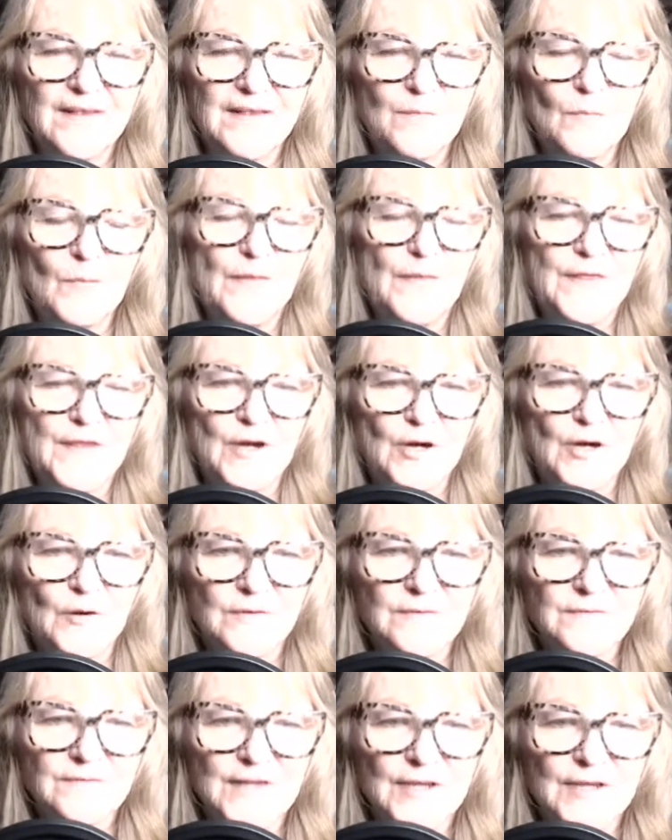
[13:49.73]
what
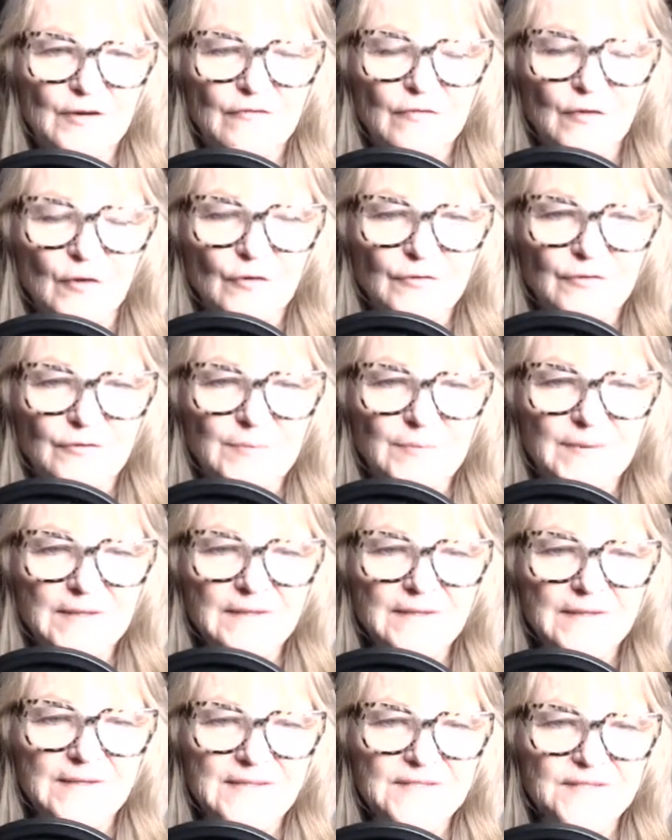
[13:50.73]
their
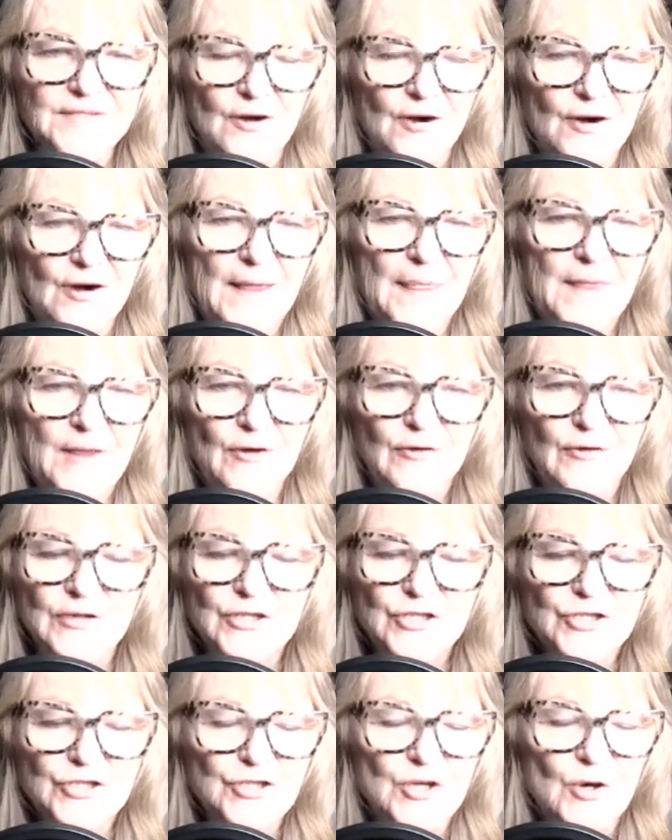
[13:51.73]
vulnerabilities are, and they're going to
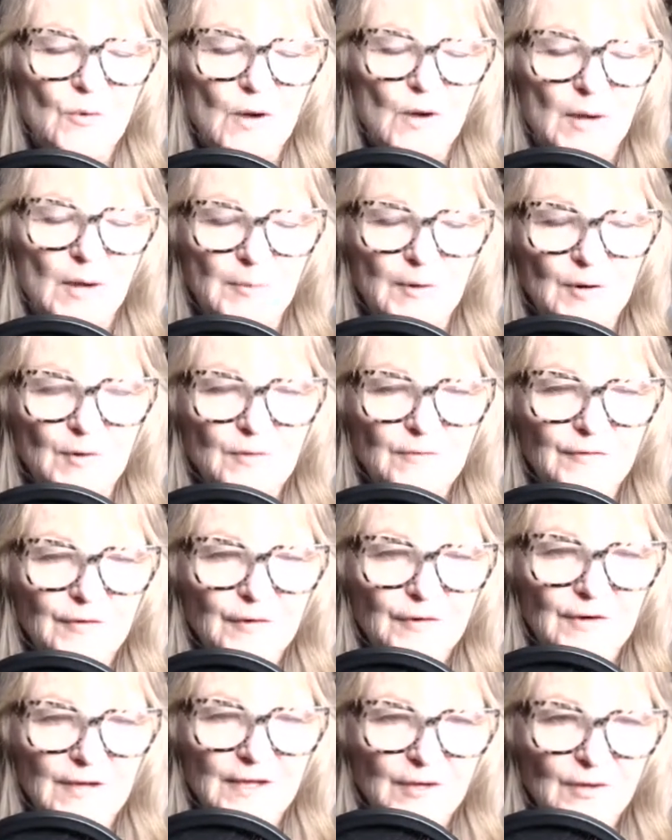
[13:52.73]
show up
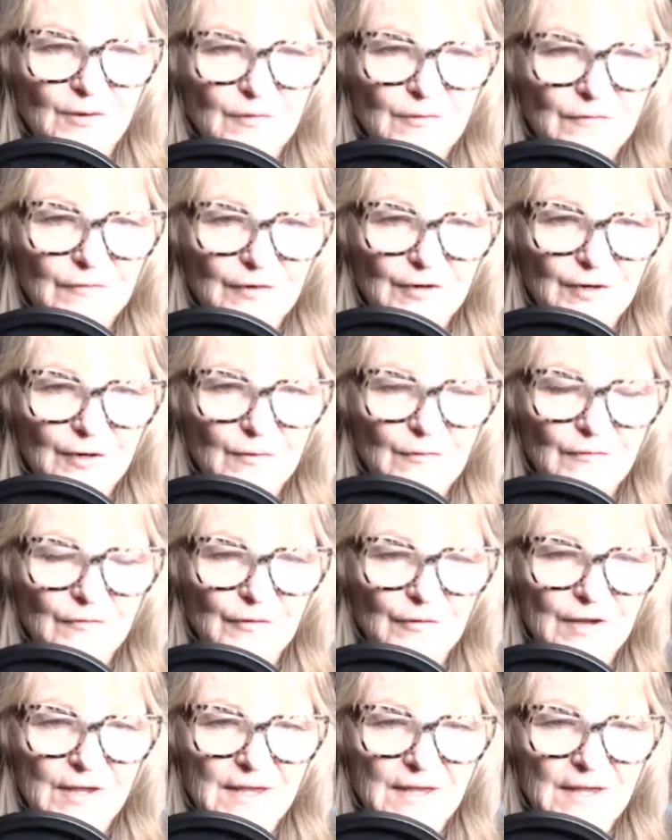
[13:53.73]
over and over and
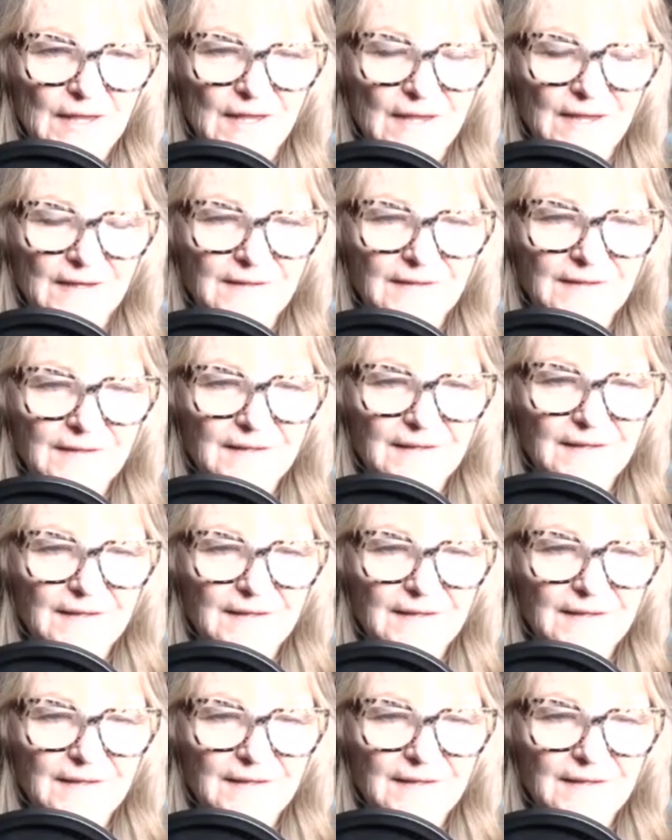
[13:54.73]
over again.